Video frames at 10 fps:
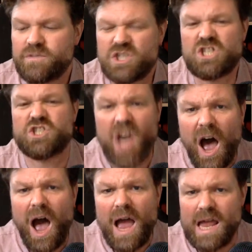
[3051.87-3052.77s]
"Just
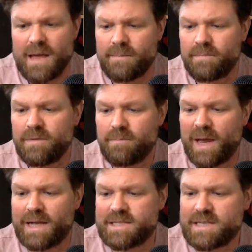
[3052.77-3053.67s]
die!"
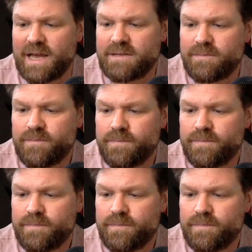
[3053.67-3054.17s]
Pan said.